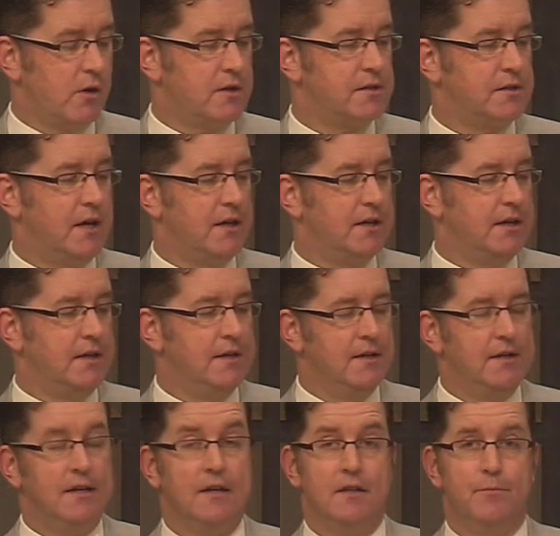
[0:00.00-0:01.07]
our study
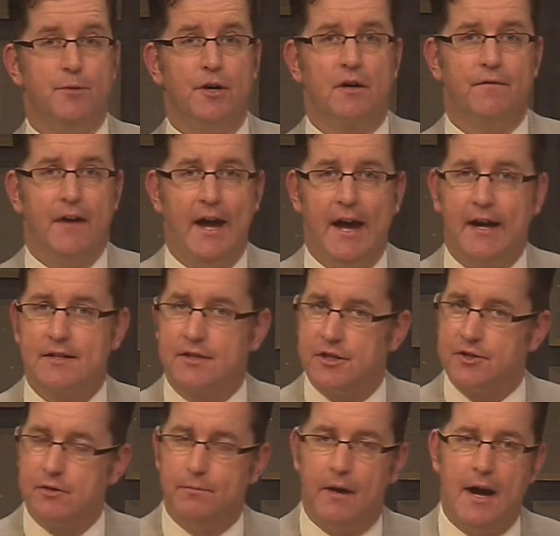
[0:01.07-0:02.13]
in the book of Acts.
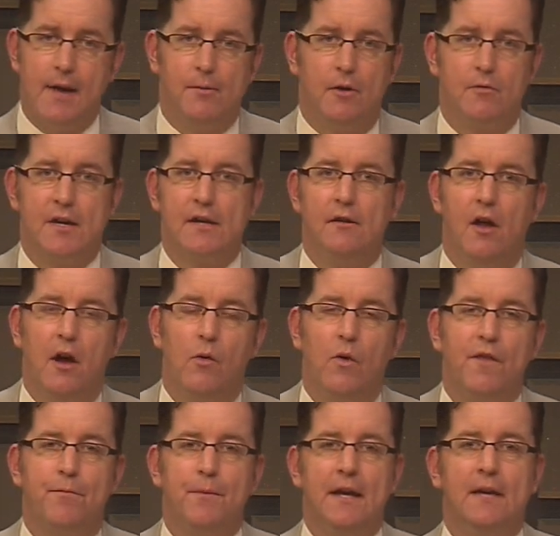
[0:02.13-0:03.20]
Get your Bible, read along
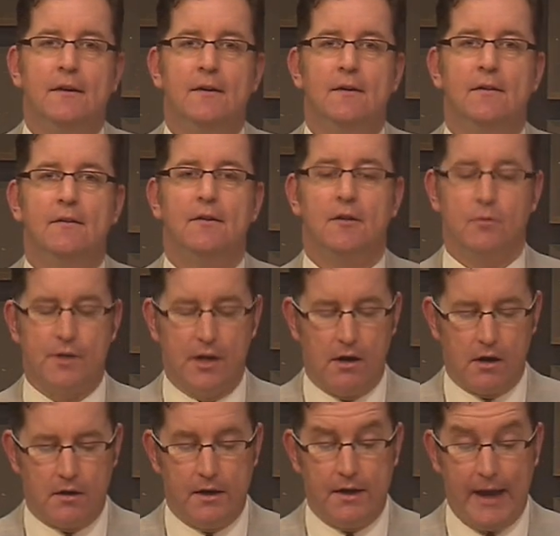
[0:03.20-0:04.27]
with me. Here we
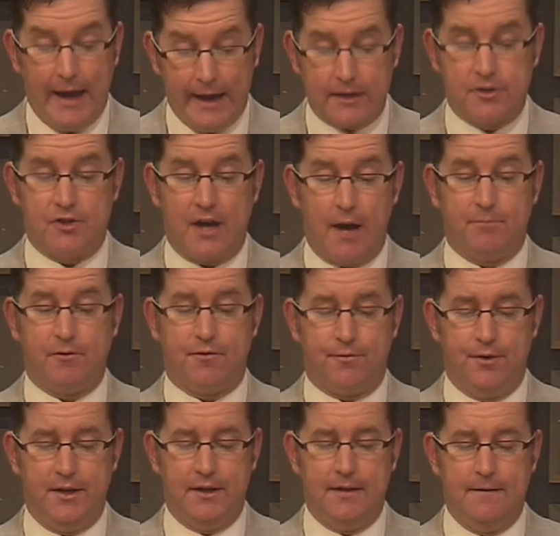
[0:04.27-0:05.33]
are in Acts chapter
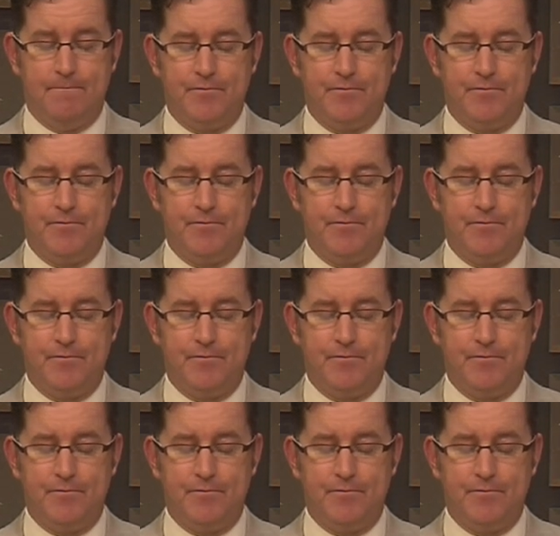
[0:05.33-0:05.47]
3,